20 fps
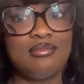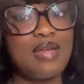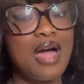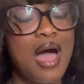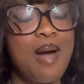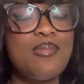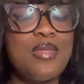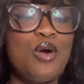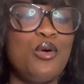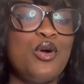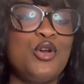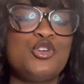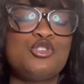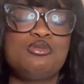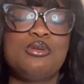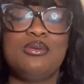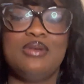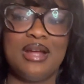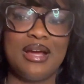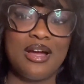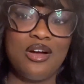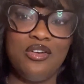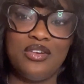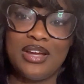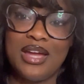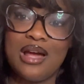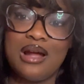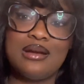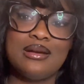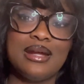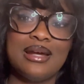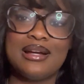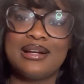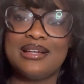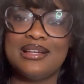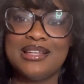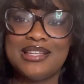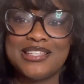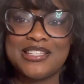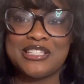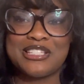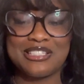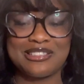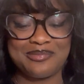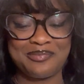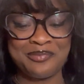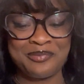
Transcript: I'm not one of those people that gonna count that because